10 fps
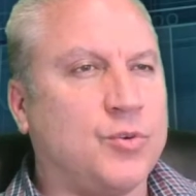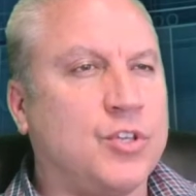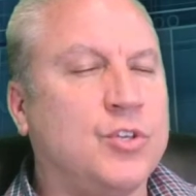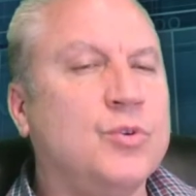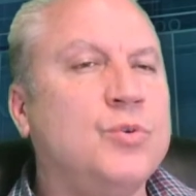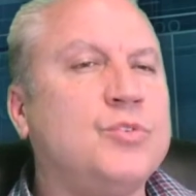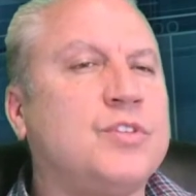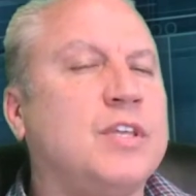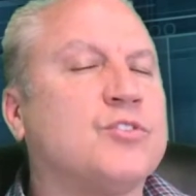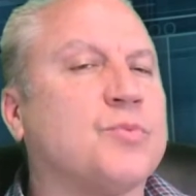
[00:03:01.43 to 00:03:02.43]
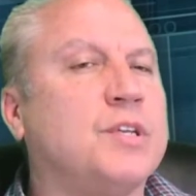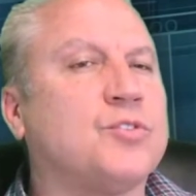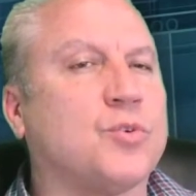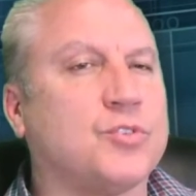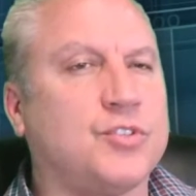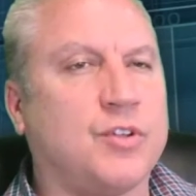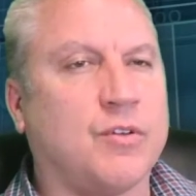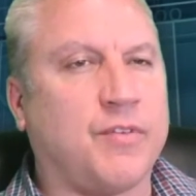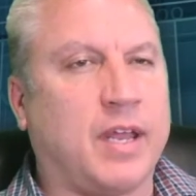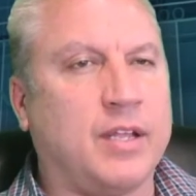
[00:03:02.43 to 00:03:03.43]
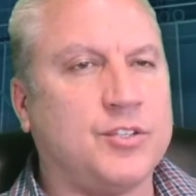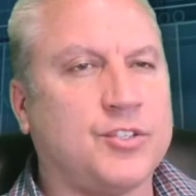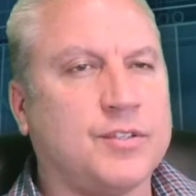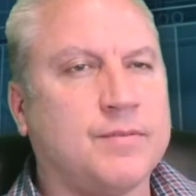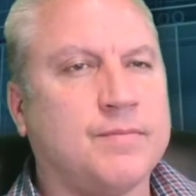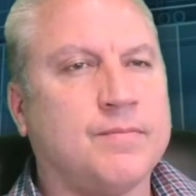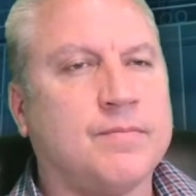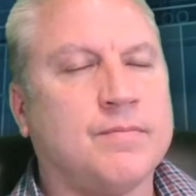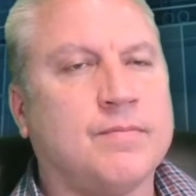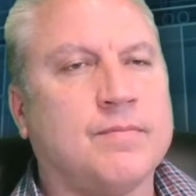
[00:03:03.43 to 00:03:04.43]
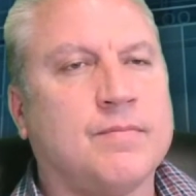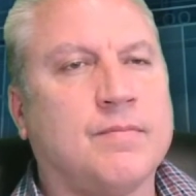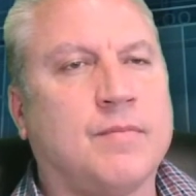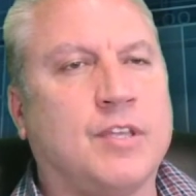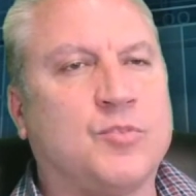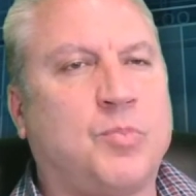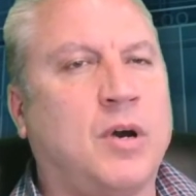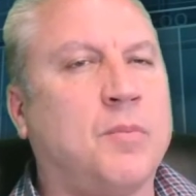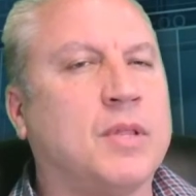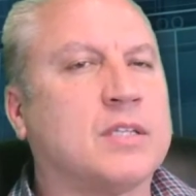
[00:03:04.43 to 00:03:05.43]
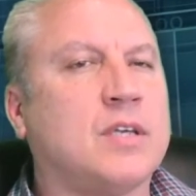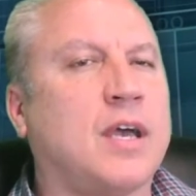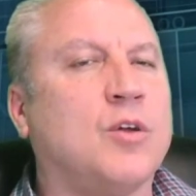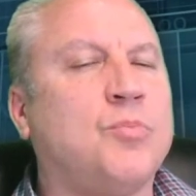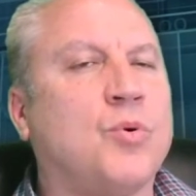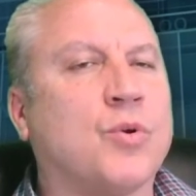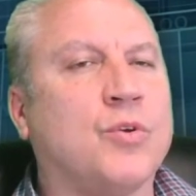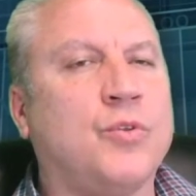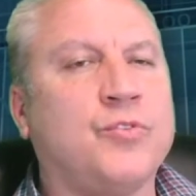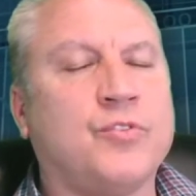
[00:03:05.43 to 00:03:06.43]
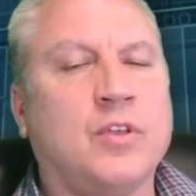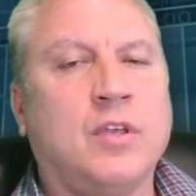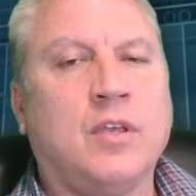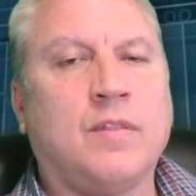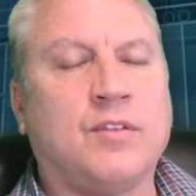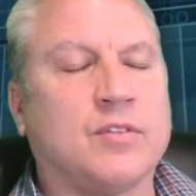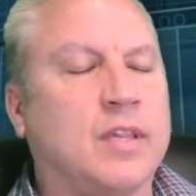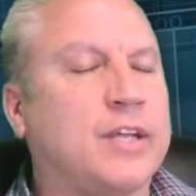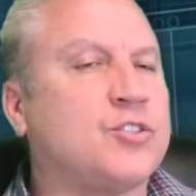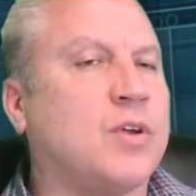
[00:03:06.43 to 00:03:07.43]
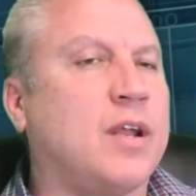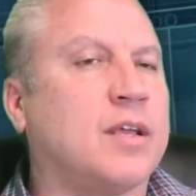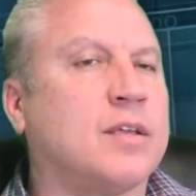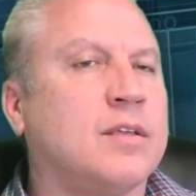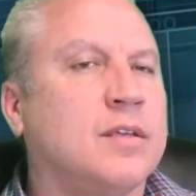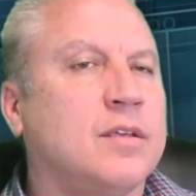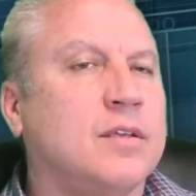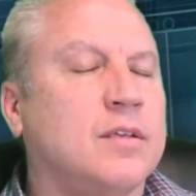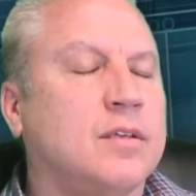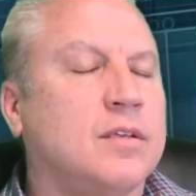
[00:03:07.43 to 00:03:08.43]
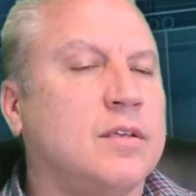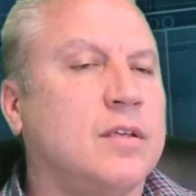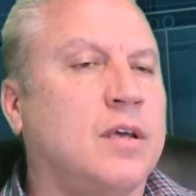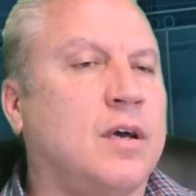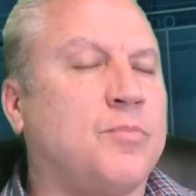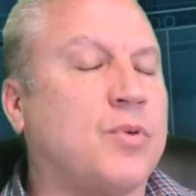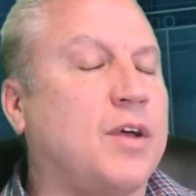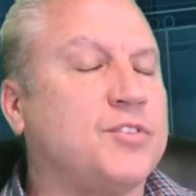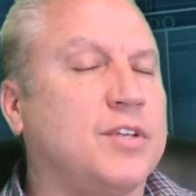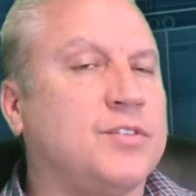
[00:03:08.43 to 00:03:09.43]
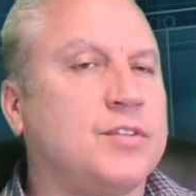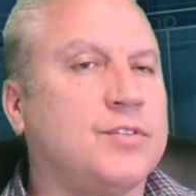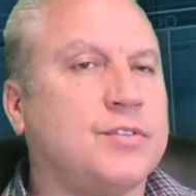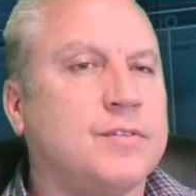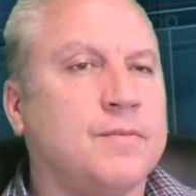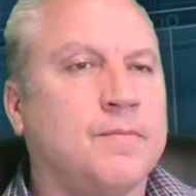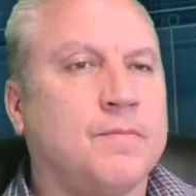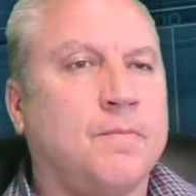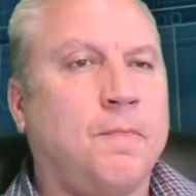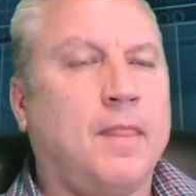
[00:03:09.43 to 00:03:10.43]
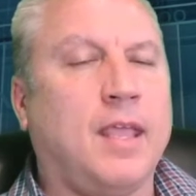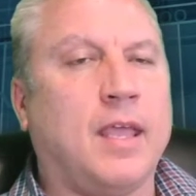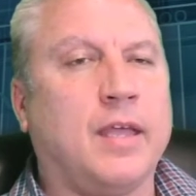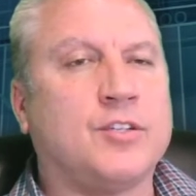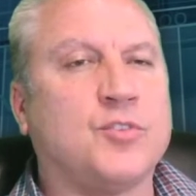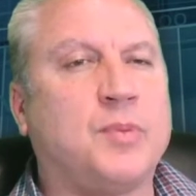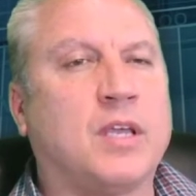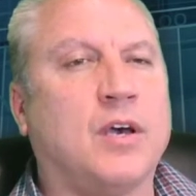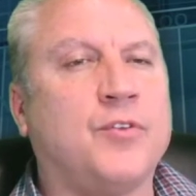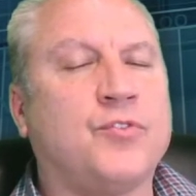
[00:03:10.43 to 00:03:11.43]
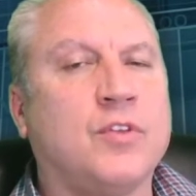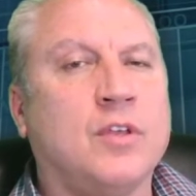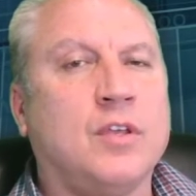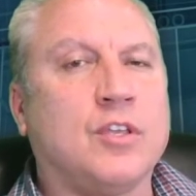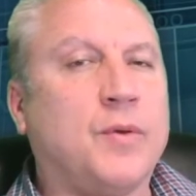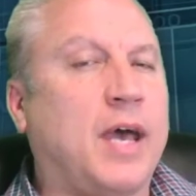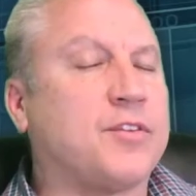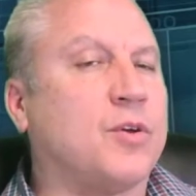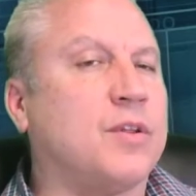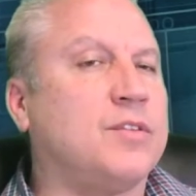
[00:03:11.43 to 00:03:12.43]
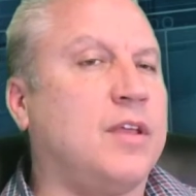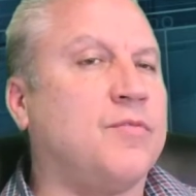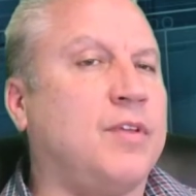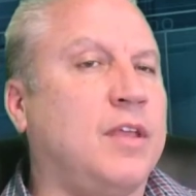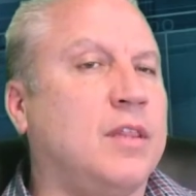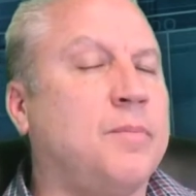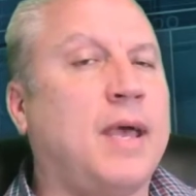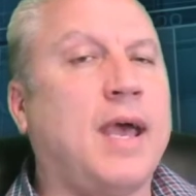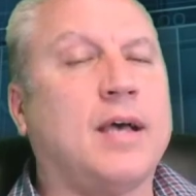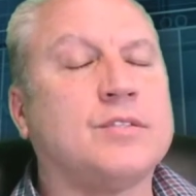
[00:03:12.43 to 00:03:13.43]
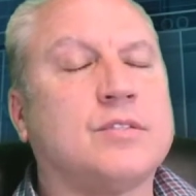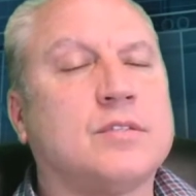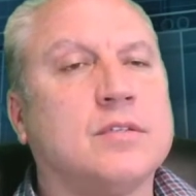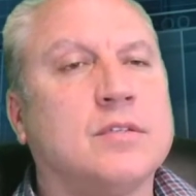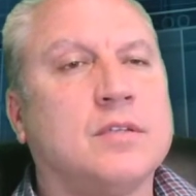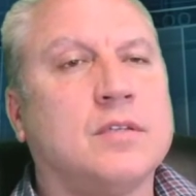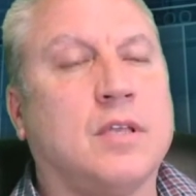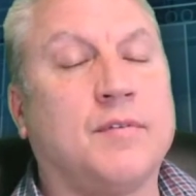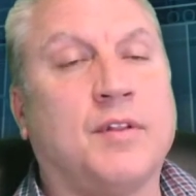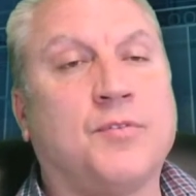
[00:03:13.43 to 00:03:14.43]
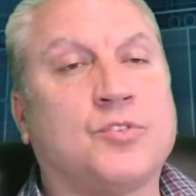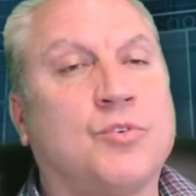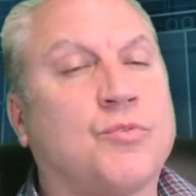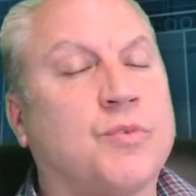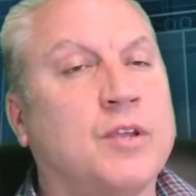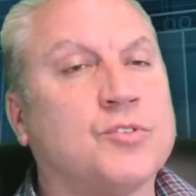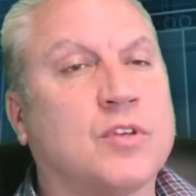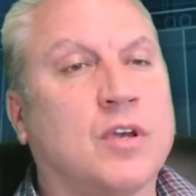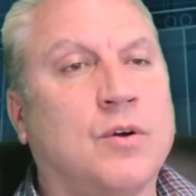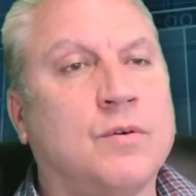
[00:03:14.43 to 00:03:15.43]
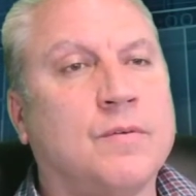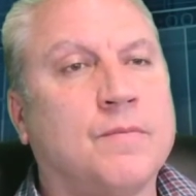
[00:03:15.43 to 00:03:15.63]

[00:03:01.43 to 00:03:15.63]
use these resources to your advantage, these public title portals, these electronic processes. And just because you had to go to DMV in the past, even if it was 2 or 3 years ago,